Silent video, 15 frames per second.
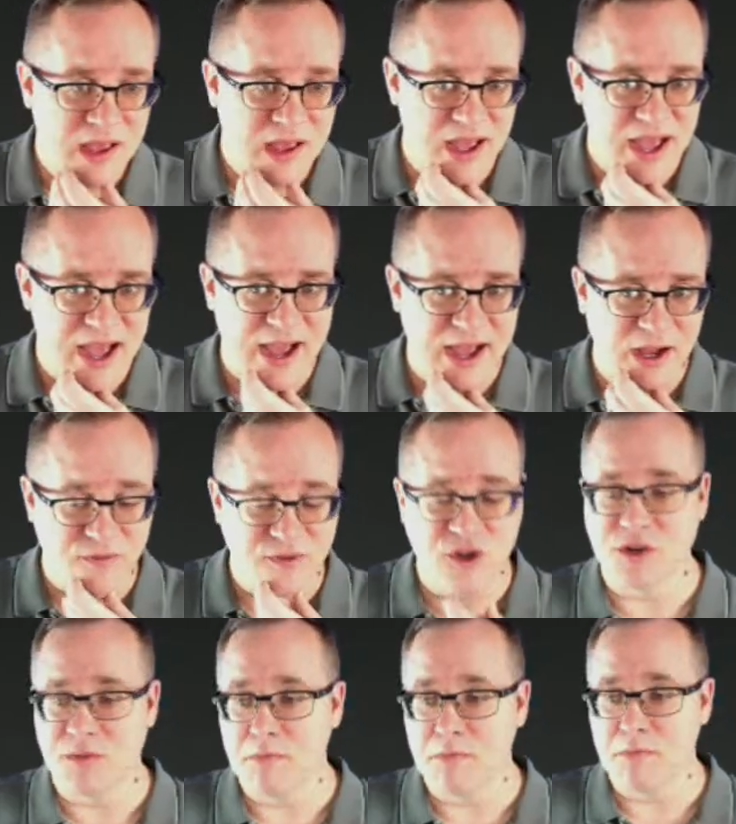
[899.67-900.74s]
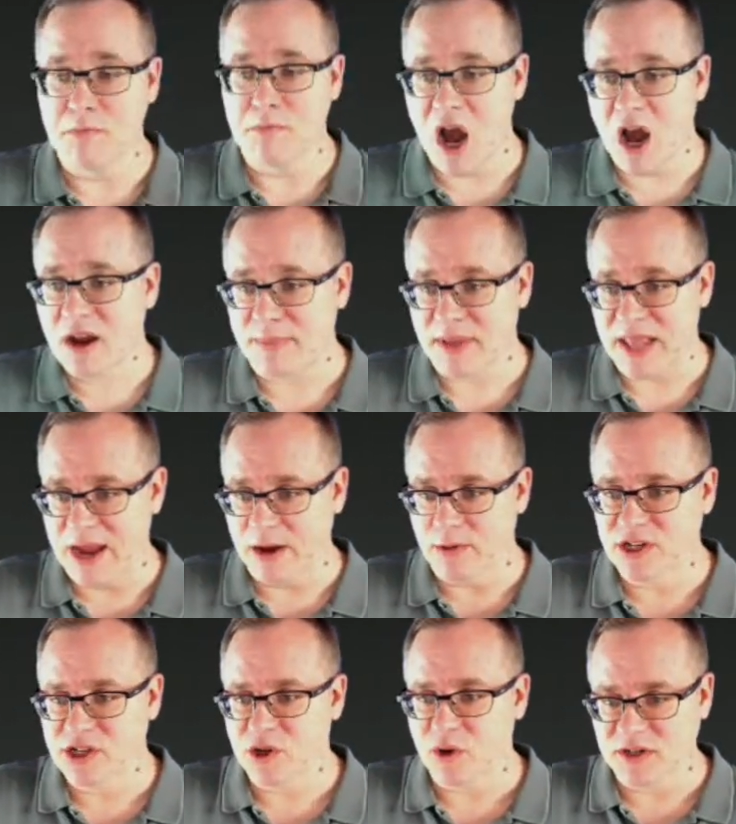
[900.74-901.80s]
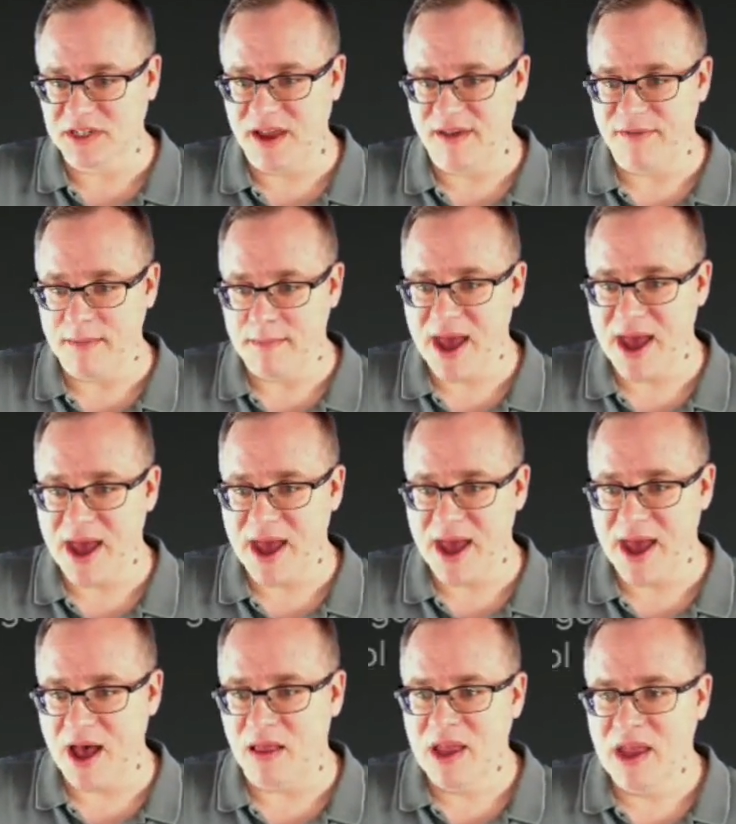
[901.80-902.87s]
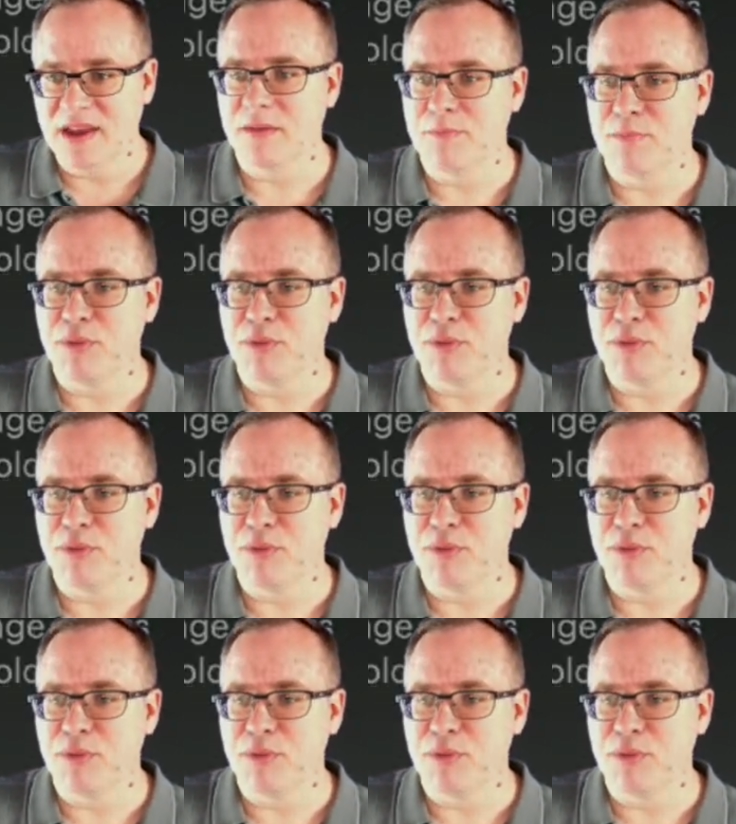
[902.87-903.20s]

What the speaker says: ColdFusion markup language, or CFML, is the